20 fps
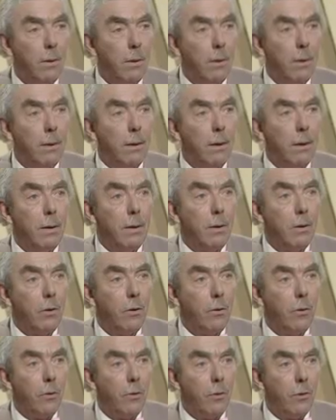Tella isn't
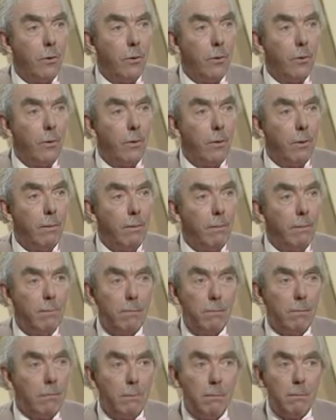a bone Italian, is
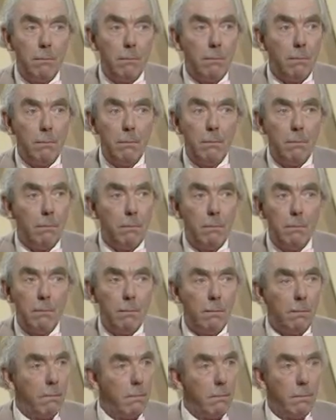it?
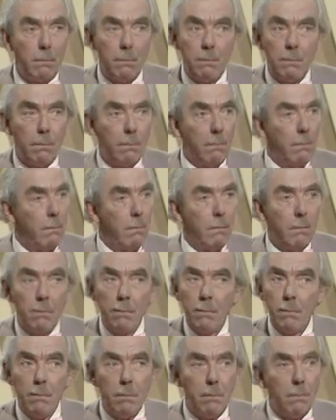Ossa. I
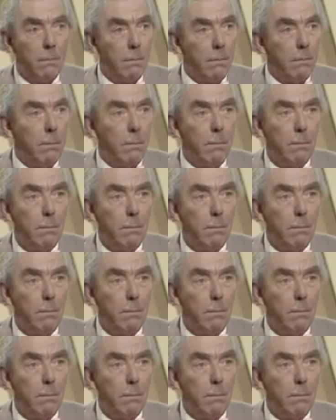don't know.